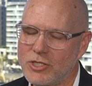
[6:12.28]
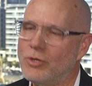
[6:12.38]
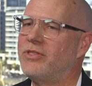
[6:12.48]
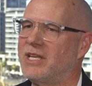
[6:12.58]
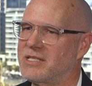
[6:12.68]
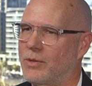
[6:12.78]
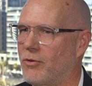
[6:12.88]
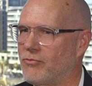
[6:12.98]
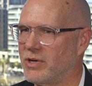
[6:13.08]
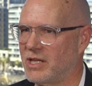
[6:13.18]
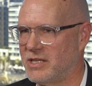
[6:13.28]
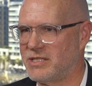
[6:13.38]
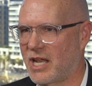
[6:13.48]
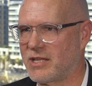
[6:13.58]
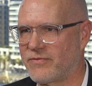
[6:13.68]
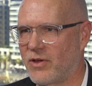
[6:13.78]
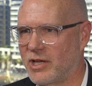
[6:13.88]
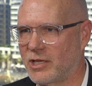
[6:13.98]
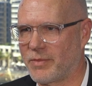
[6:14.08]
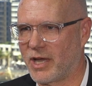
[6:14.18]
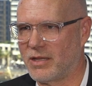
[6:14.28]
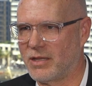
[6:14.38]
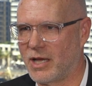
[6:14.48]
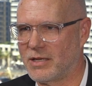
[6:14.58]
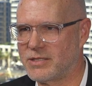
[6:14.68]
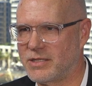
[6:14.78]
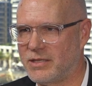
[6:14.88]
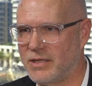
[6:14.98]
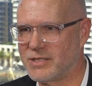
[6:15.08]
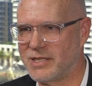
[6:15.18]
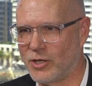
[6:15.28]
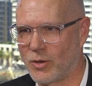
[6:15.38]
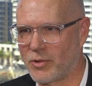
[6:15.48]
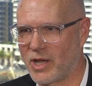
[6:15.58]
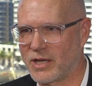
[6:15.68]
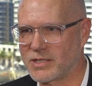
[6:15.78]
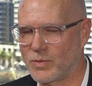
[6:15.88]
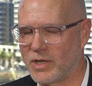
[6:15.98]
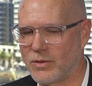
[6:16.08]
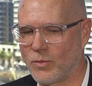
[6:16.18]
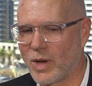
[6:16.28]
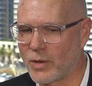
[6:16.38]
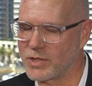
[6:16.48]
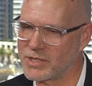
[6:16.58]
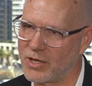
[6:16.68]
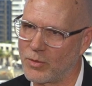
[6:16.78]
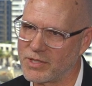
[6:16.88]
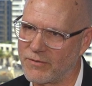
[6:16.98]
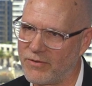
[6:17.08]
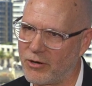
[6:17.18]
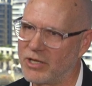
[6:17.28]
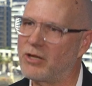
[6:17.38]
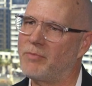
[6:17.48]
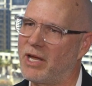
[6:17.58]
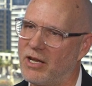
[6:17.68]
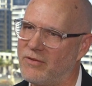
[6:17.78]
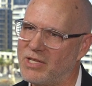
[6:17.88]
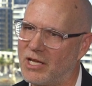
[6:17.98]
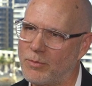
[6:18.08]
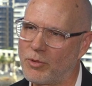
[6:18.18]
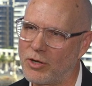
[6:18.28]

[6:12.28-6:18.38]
were two things that were really satisfying about the Sydney Opera House win. One was that it was a very competitive tender